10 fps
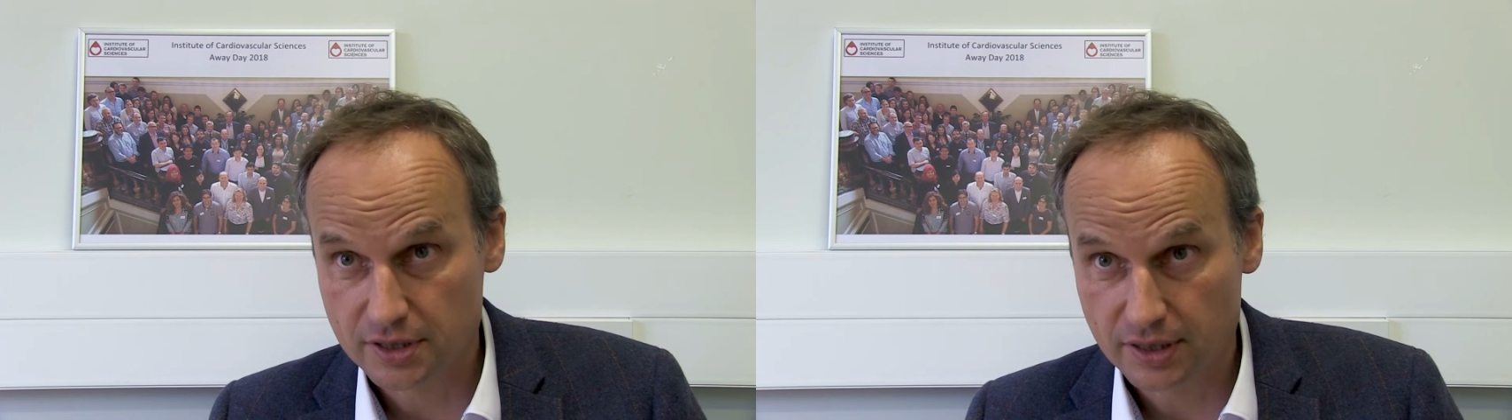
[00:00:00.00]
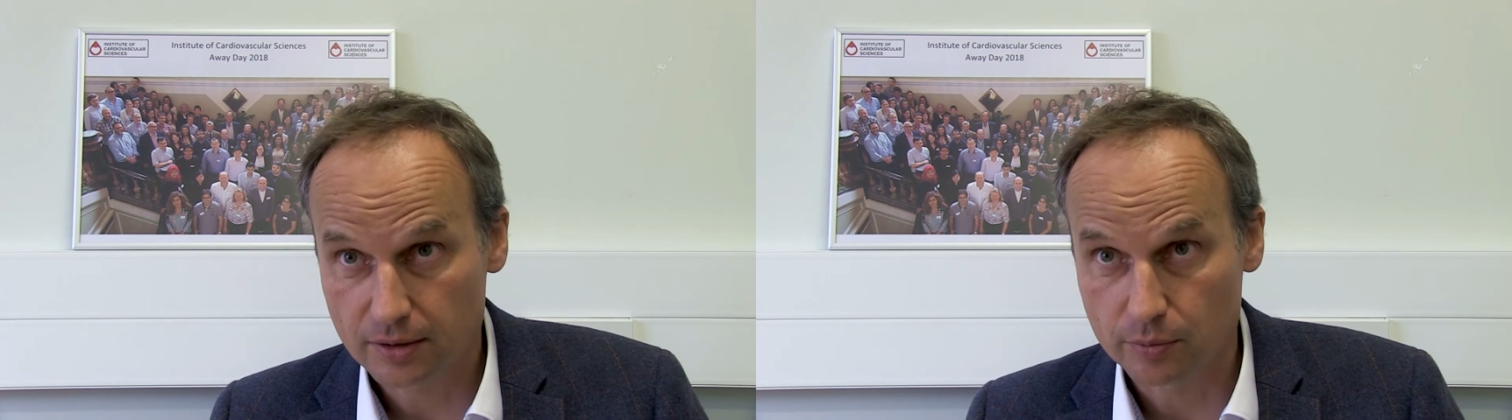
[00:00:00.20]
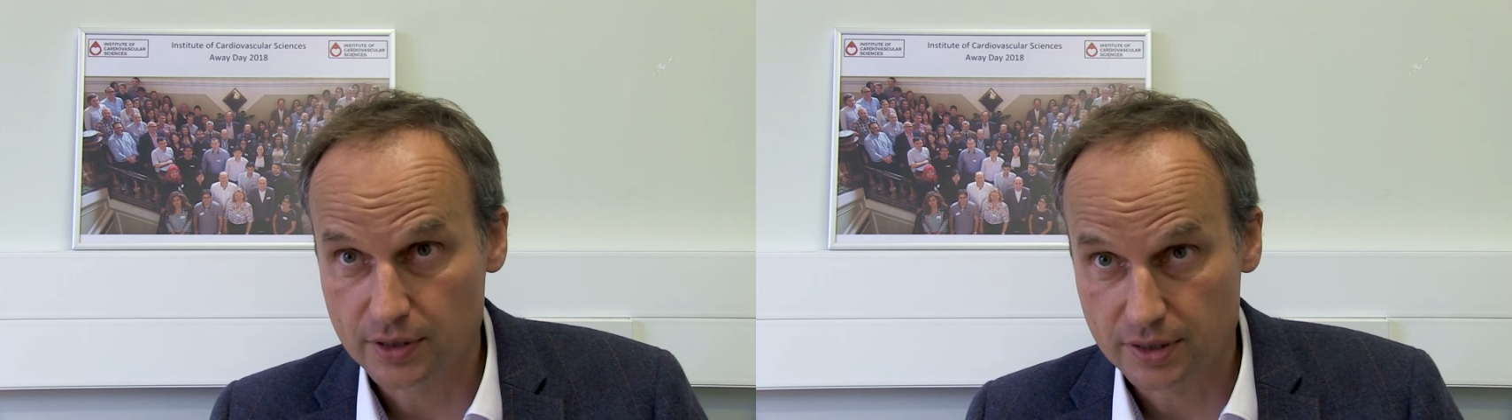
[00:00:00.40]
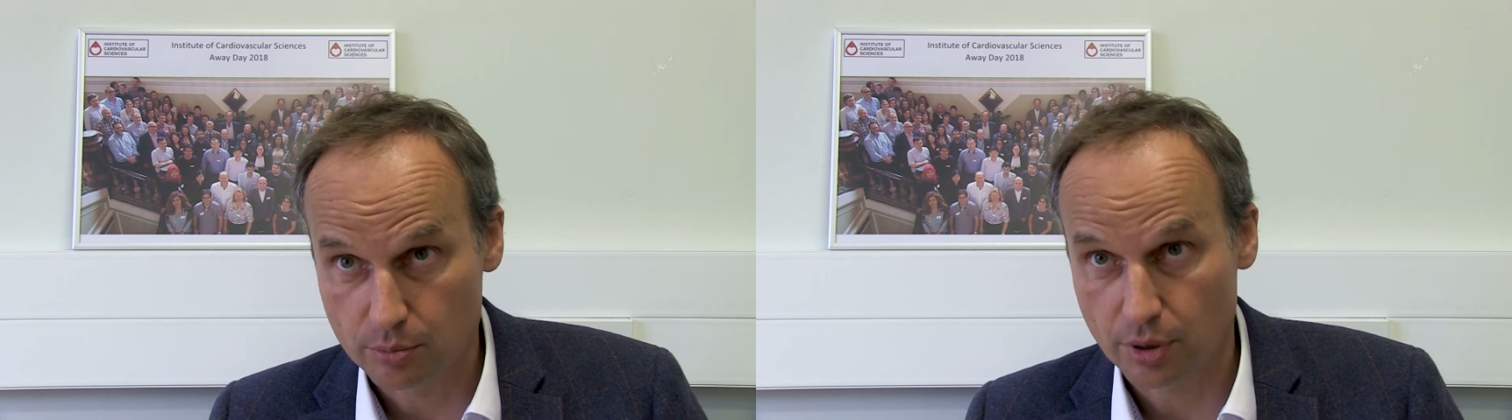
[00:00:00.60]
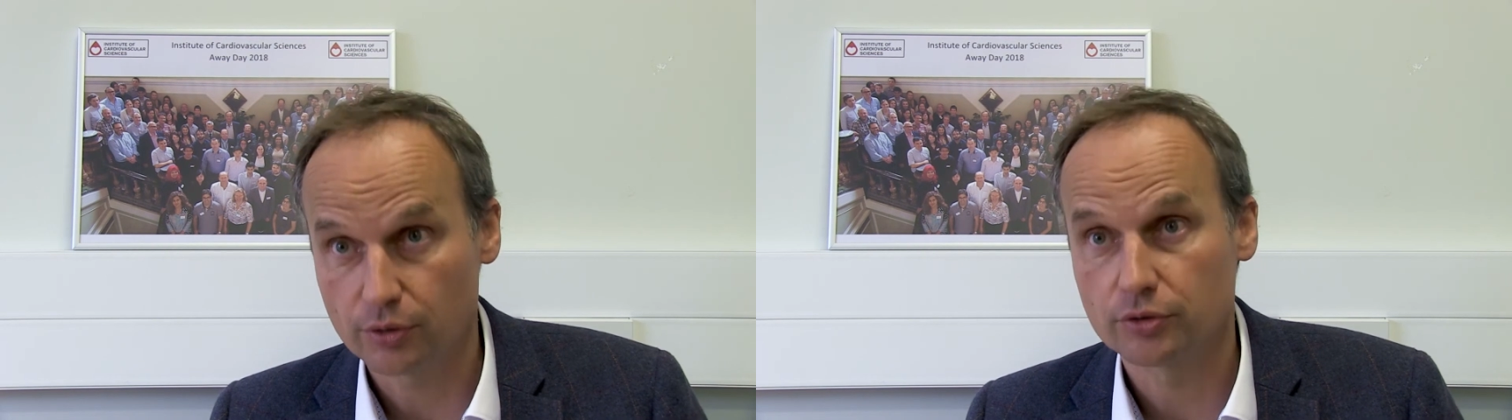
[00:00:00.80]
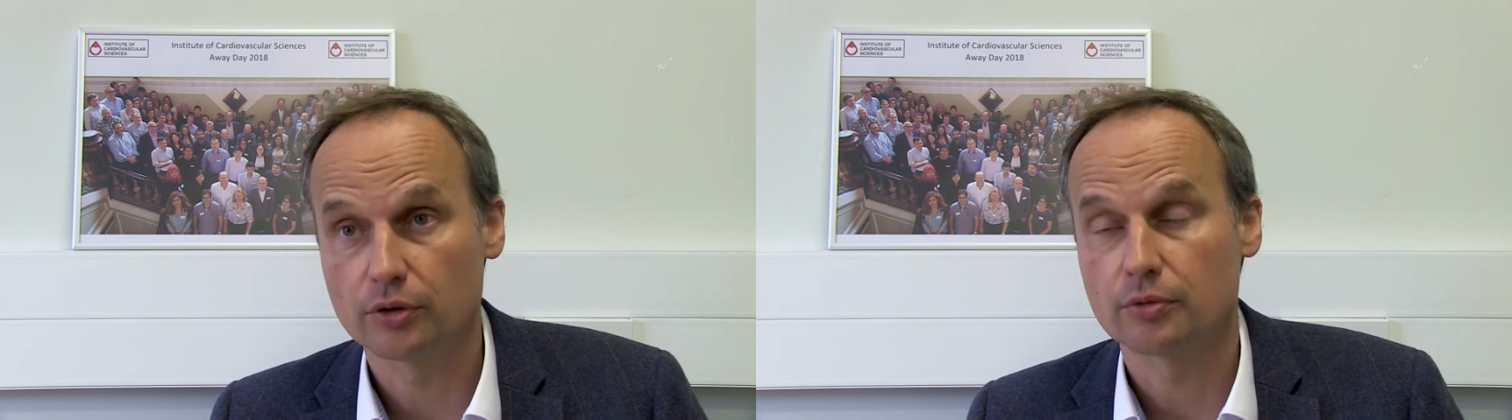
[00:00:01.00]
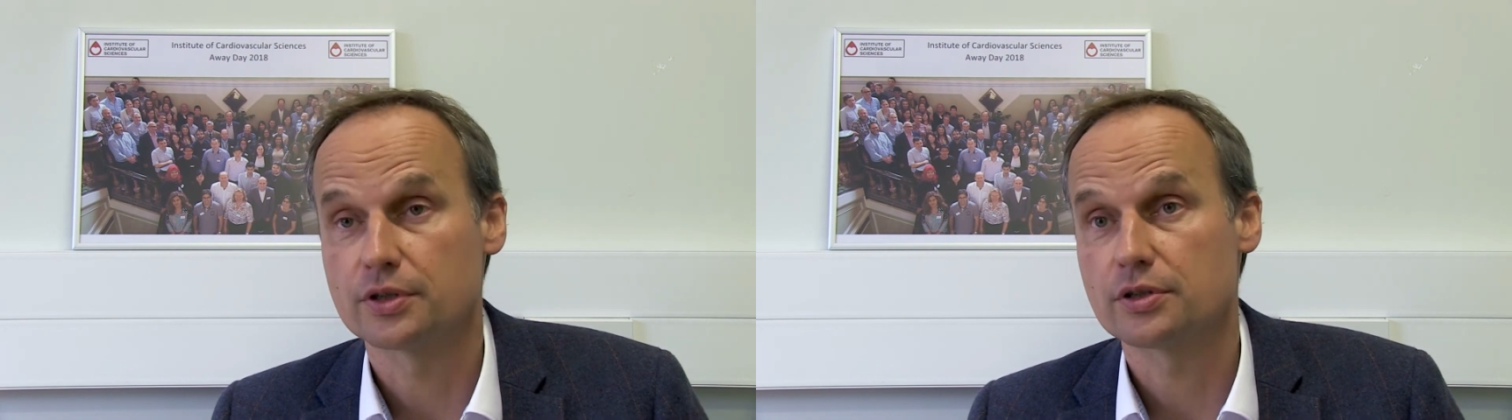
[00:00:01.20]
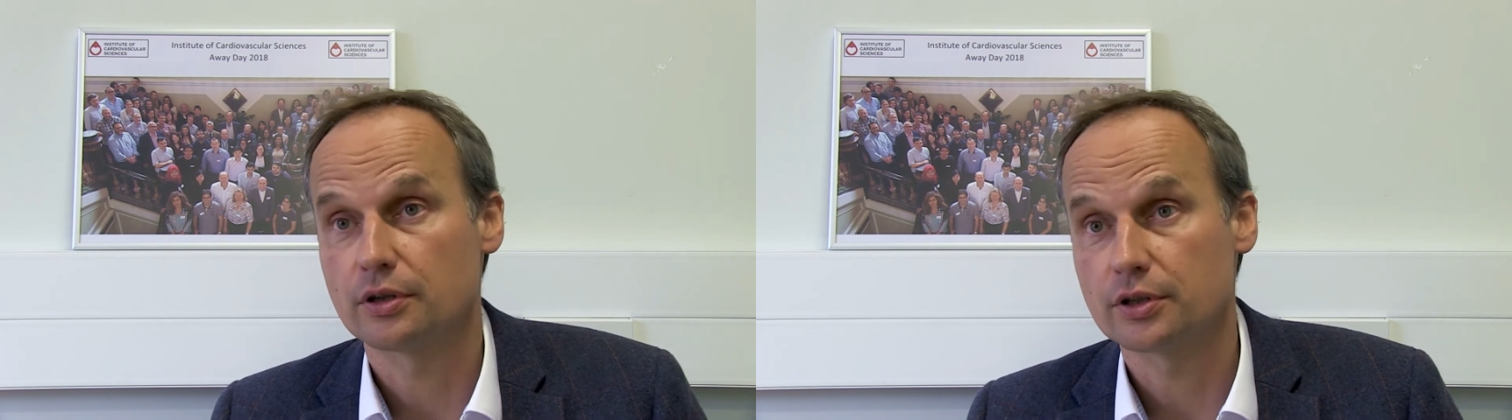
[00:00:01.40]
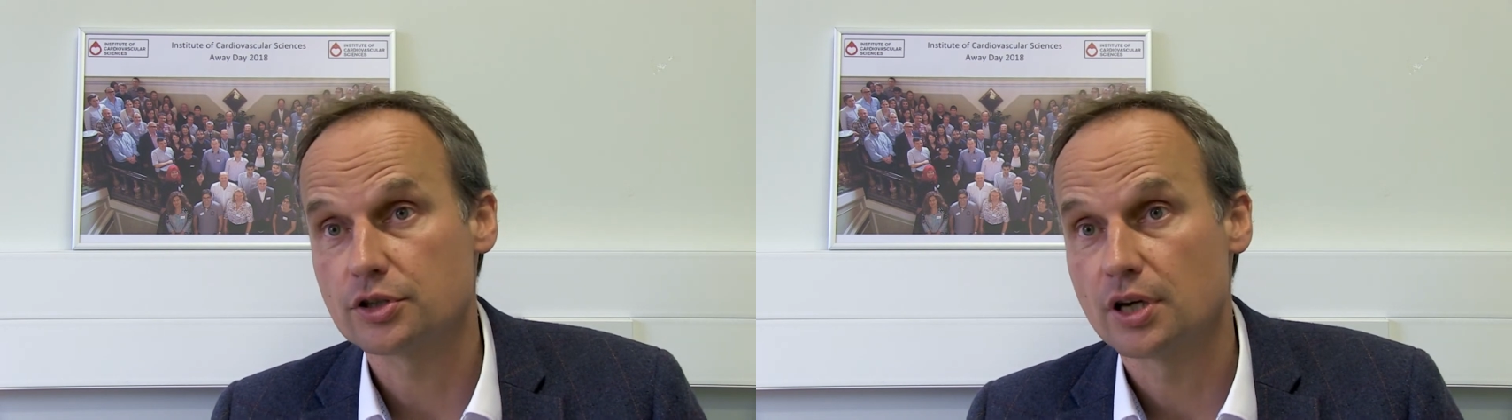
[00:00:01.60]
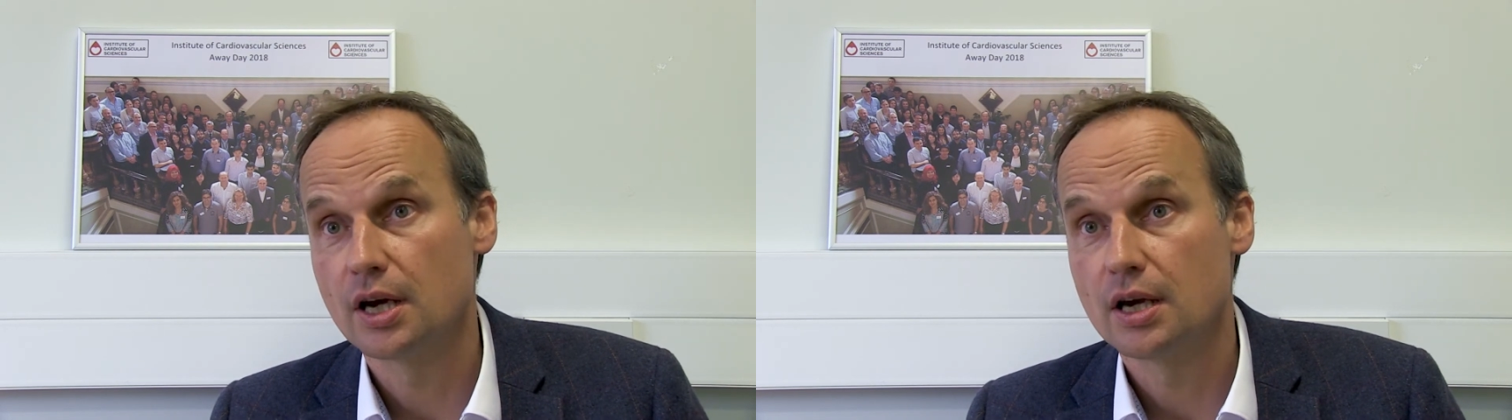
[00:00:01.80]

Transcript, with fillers: statements about your research